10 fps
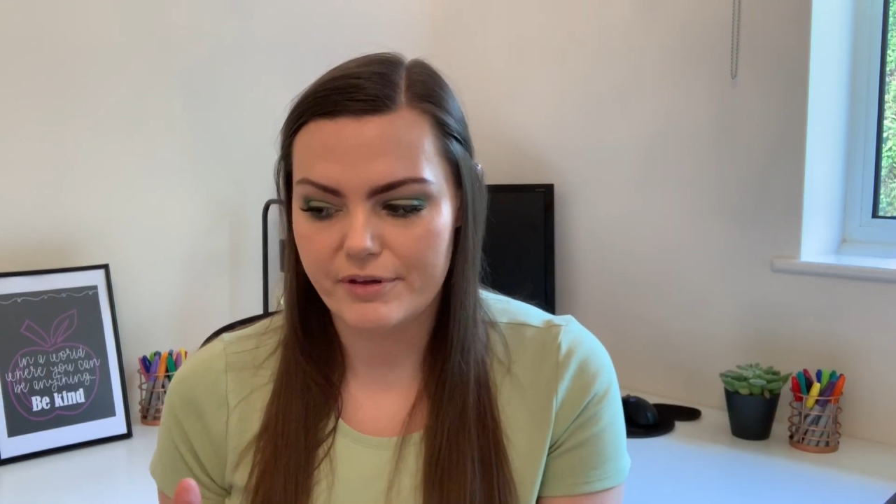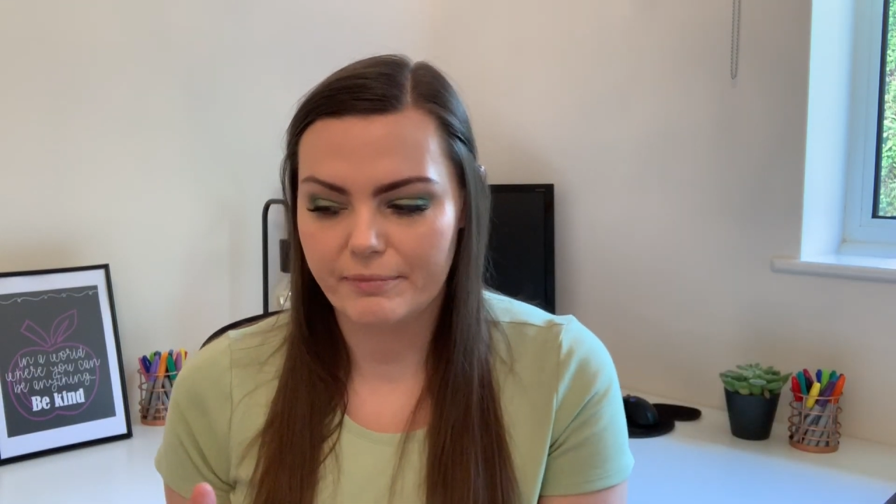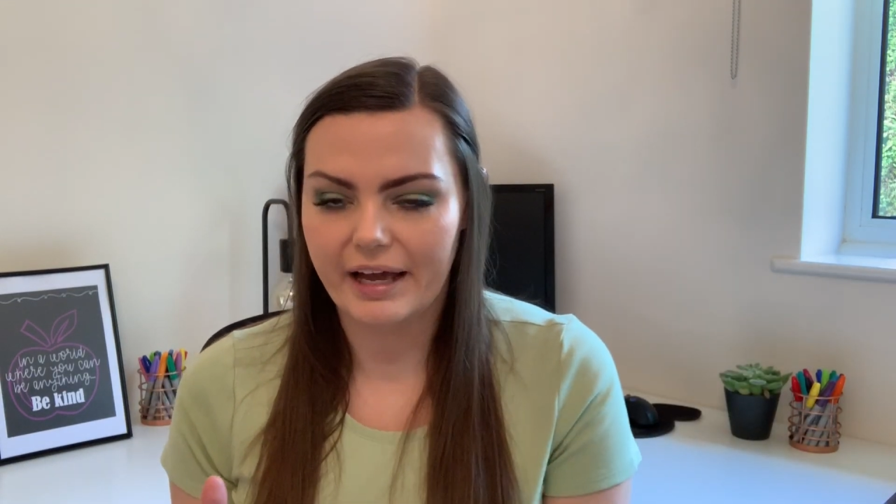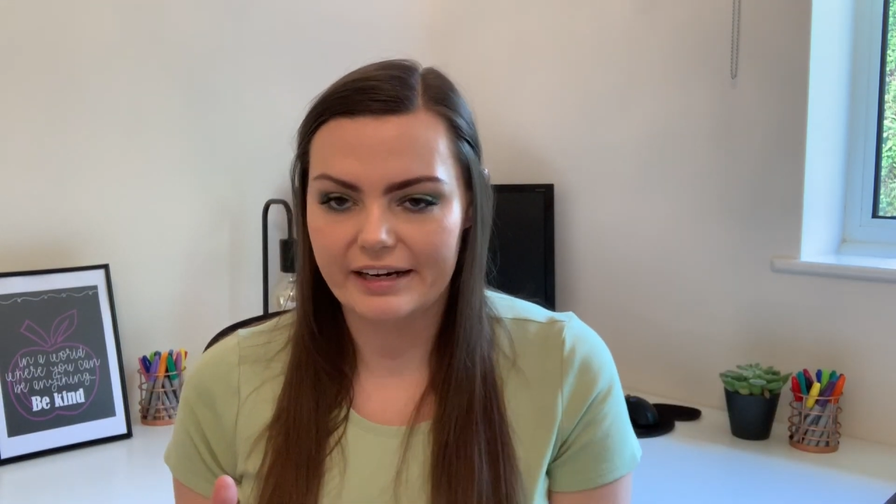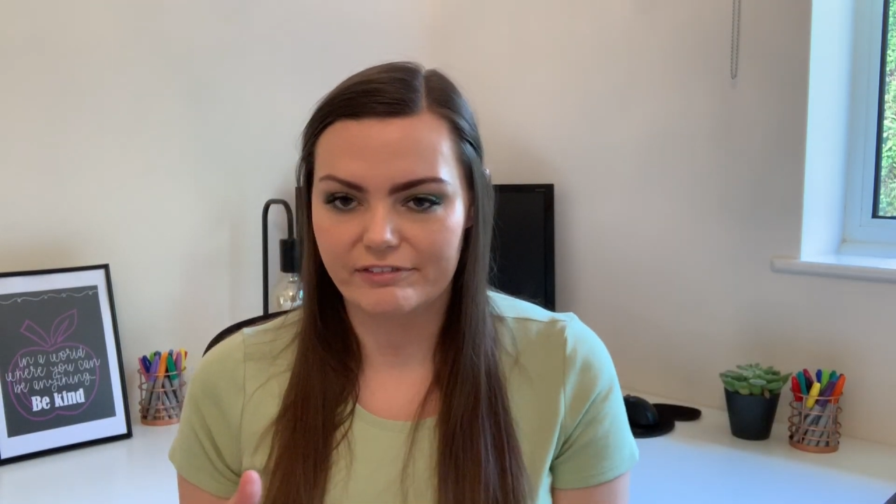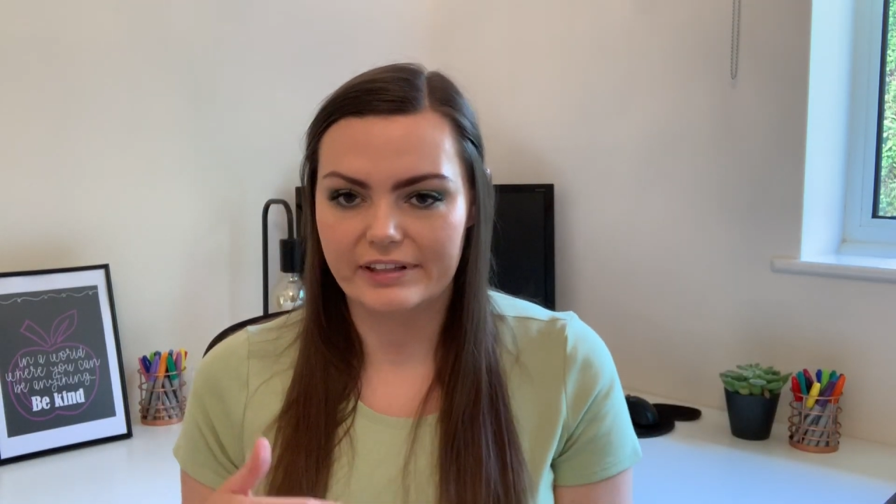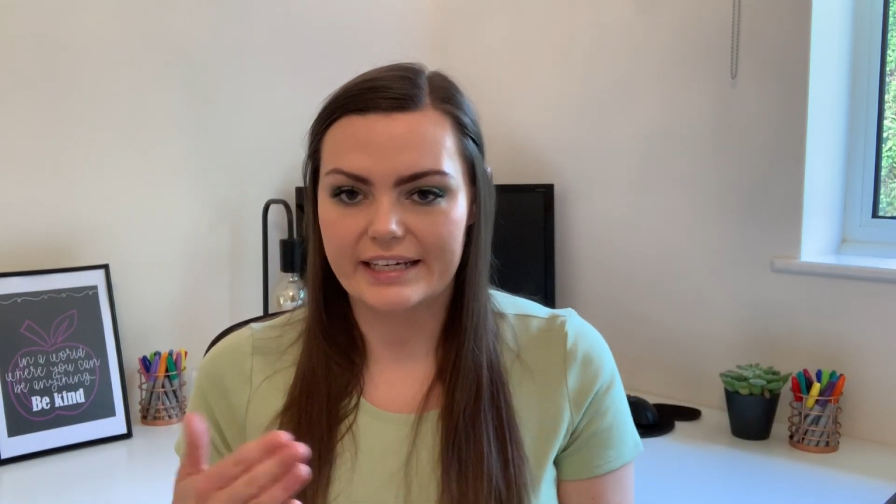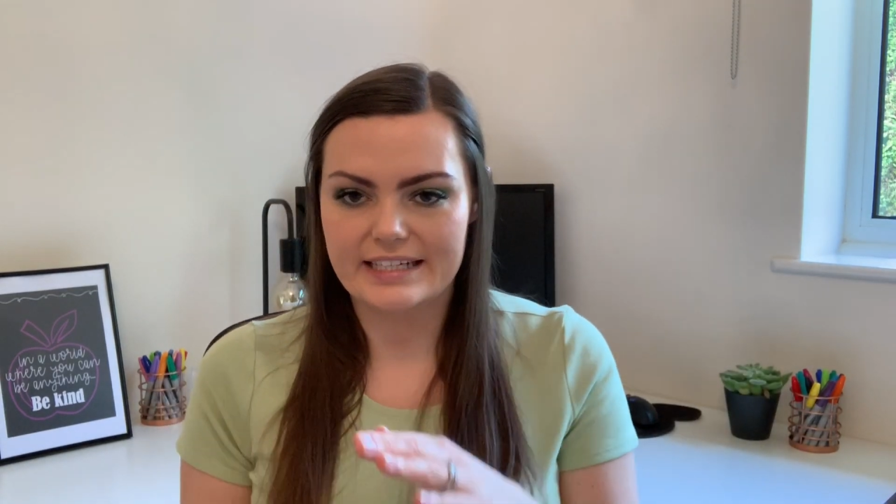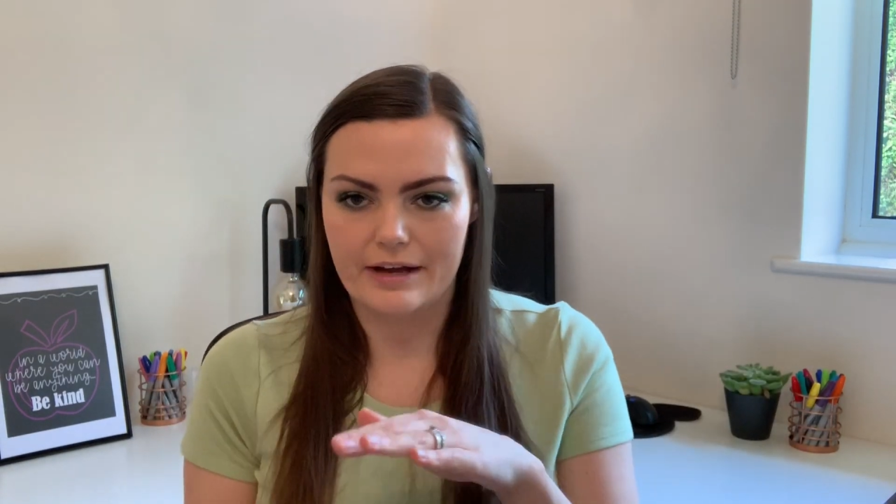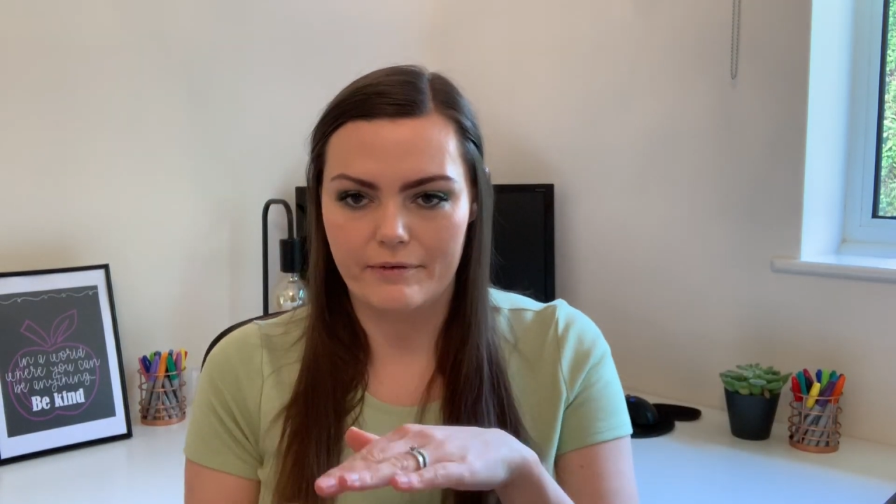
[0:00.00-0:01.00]
them kind of
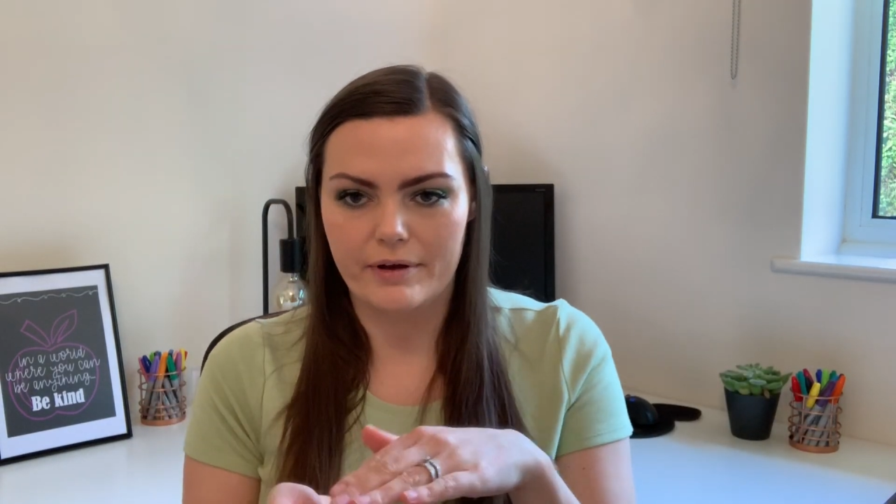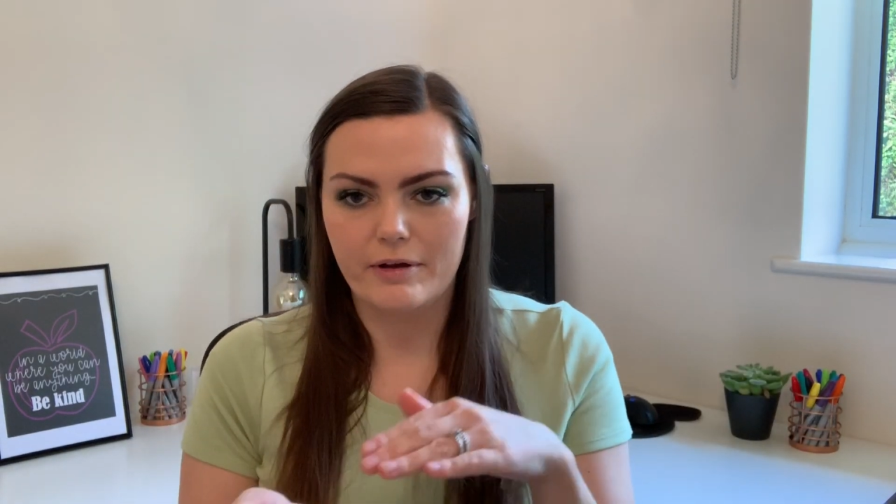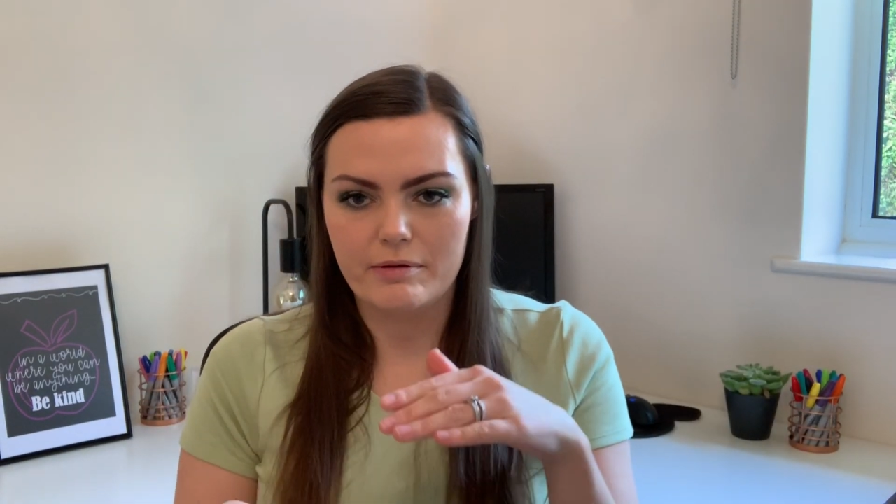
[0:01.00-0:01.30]
laid out